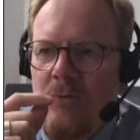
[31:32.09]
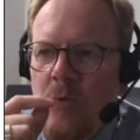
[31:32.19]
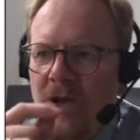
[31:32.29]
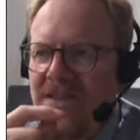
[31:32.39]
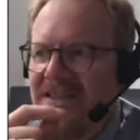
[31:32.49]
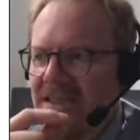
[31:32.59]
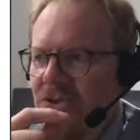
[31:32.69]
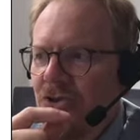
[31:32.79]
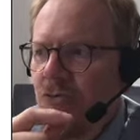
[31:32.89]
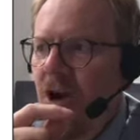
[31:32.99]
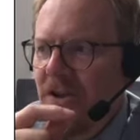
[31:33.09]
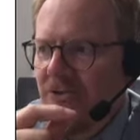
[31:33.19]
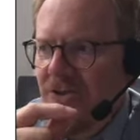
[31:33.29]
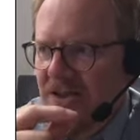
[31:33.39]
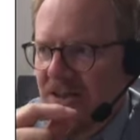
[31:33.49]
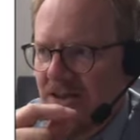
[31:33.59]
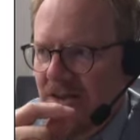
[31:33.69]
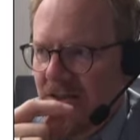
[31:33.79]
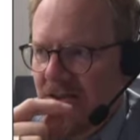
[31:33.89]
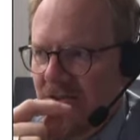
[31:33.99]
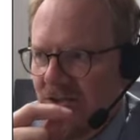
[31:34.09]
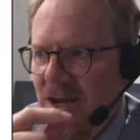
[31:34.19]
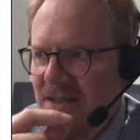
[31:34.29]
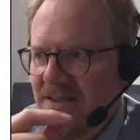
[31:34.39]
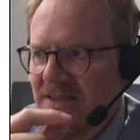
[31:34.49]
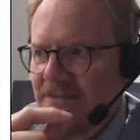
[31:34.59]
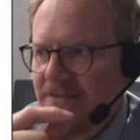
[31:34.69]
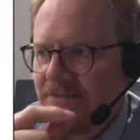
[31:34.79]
once in 200 trials.